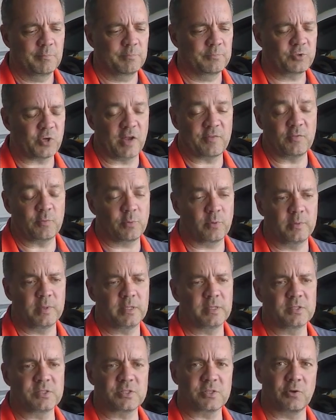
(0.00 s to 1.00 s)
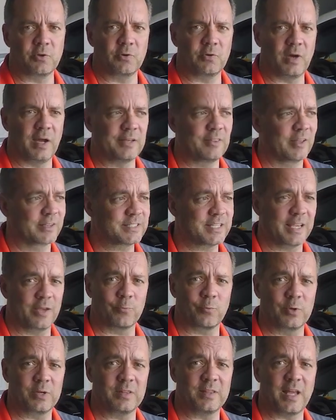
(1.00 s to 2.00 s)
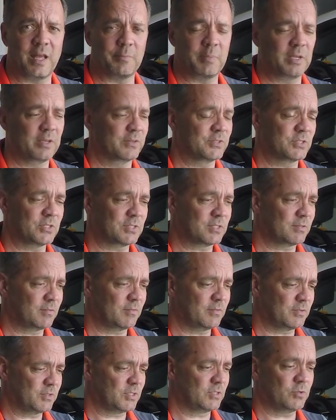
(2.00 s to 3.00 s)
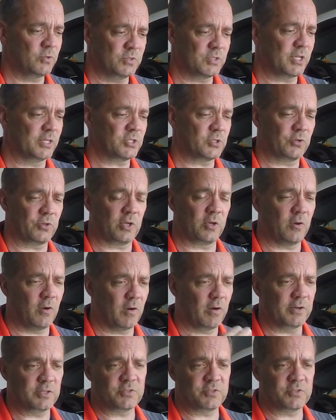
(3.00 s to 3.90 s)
driving permitted. So I'd like to get rid of that because as soon as I start the car